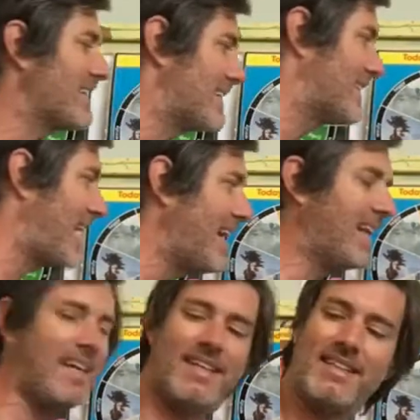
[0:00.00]
Sagan.
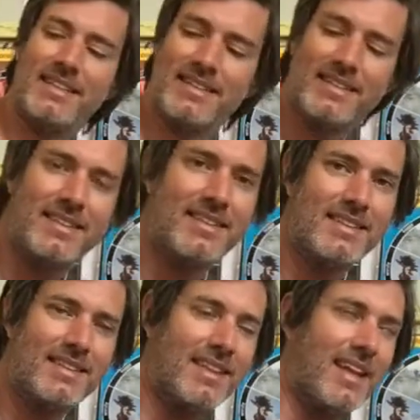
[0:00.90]

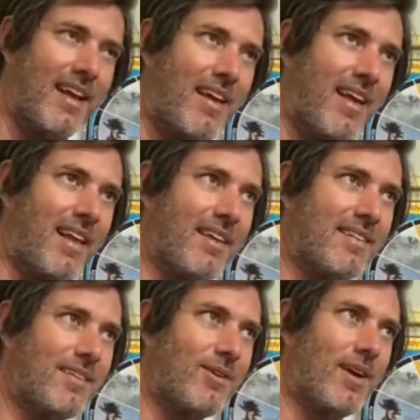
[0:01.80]
Let's see
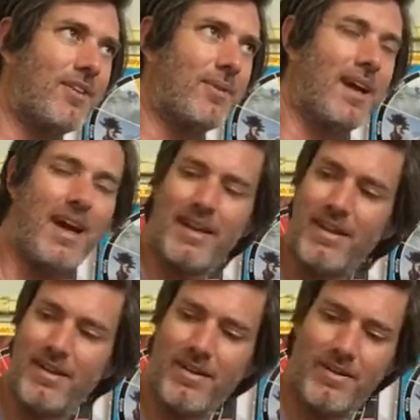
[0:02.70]
who else we got
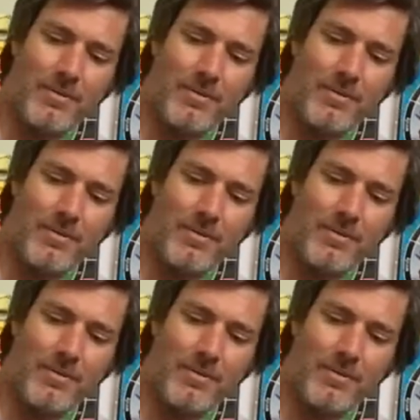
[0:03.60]
here.